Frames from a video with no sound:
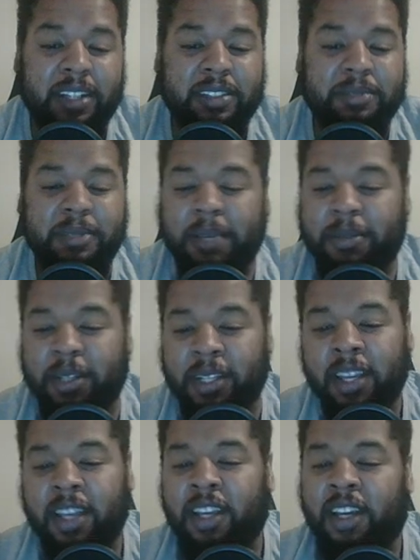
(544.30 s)
maybe
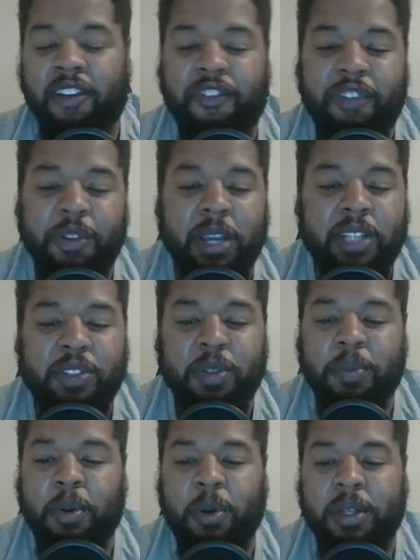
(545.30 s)
a few extra
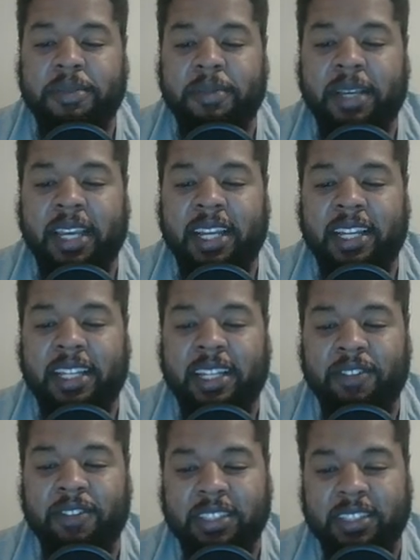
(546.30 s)
points, man, and
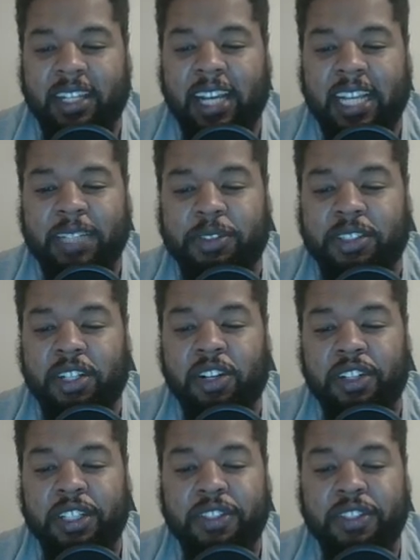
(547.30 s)
give us a nice
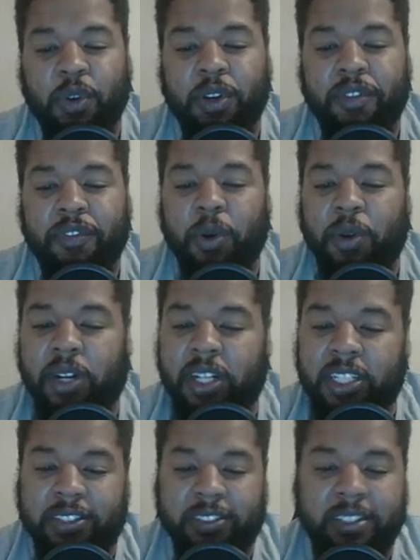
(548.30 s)
return. This
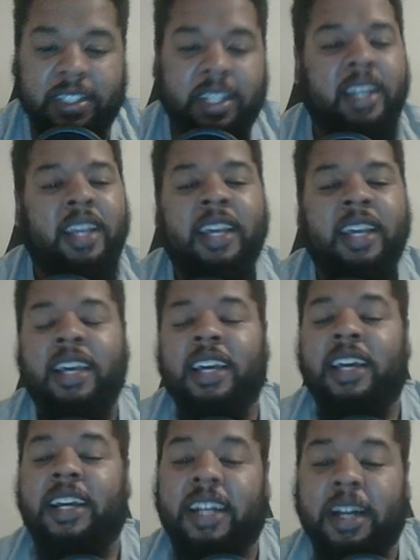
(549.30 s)
4,400.
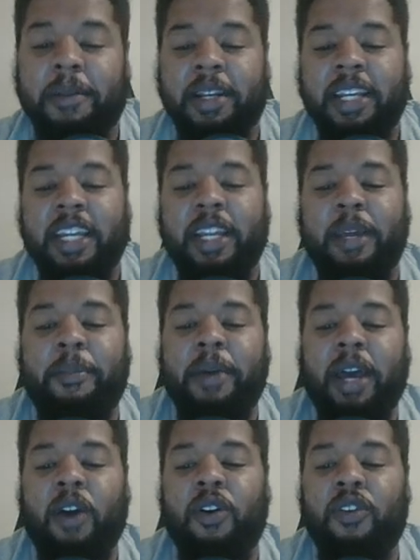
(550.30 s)
Coming in at
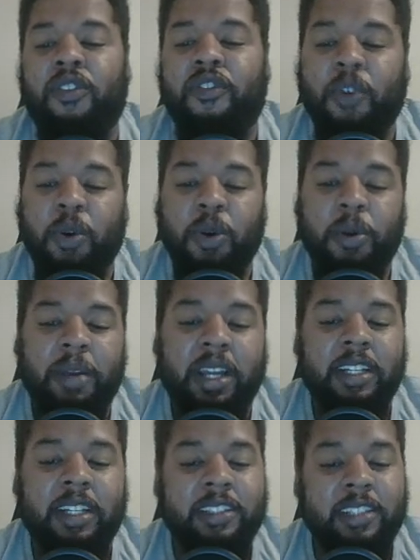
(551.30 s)
power forward, man.
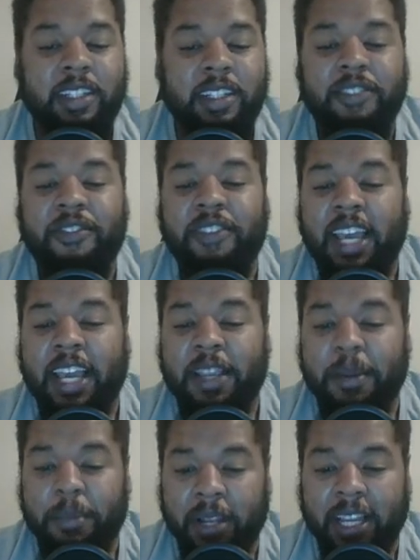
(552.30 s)
Another little
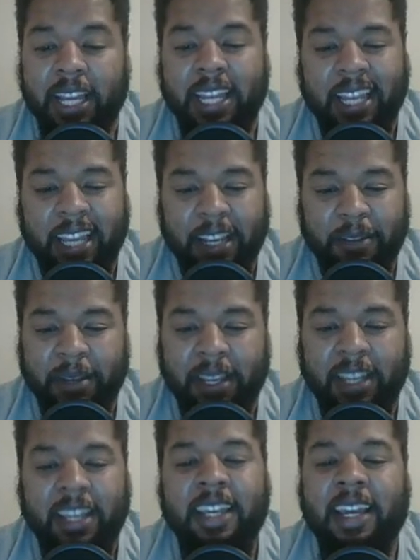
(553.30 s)
value play I like, man.
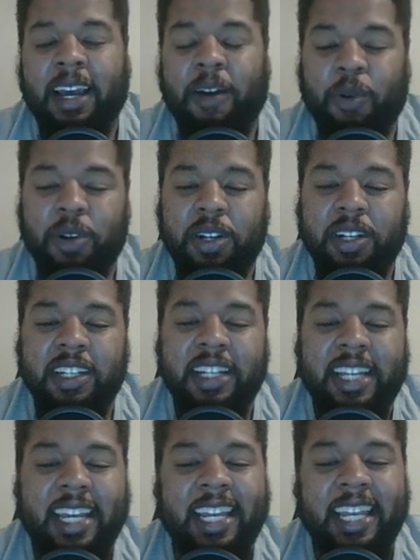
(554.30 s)
I want to look
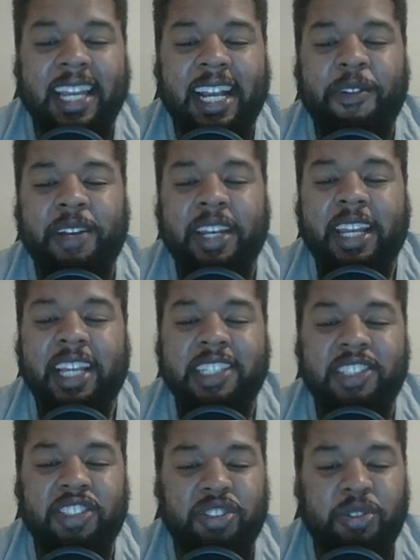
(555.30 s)
at Larry Nance
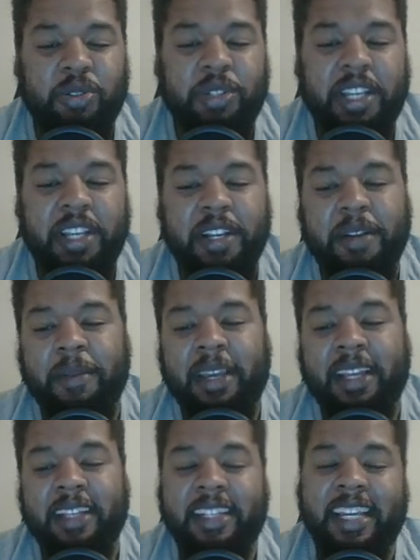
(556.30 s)
Jr. here,
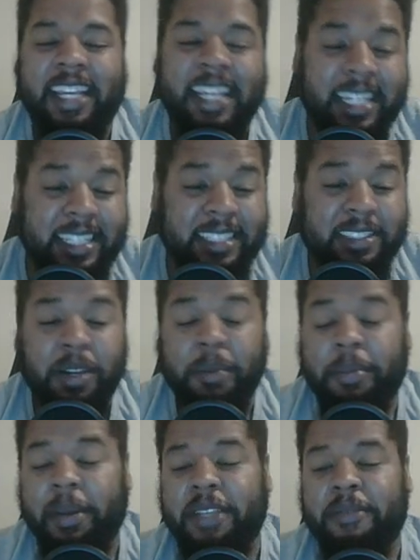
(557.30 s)
man. In this
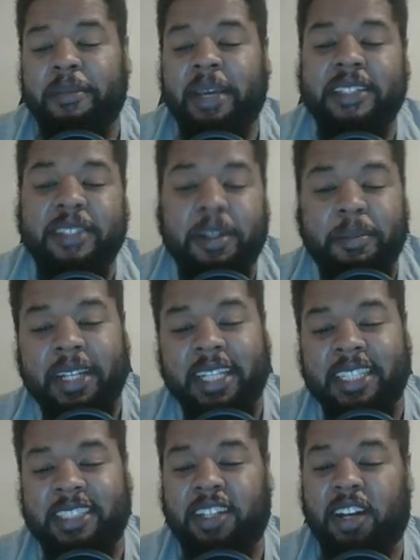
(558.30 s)
up-paced matchup
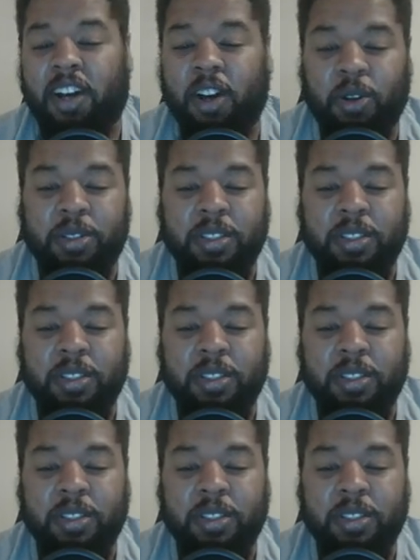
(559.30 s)
against the Hawks.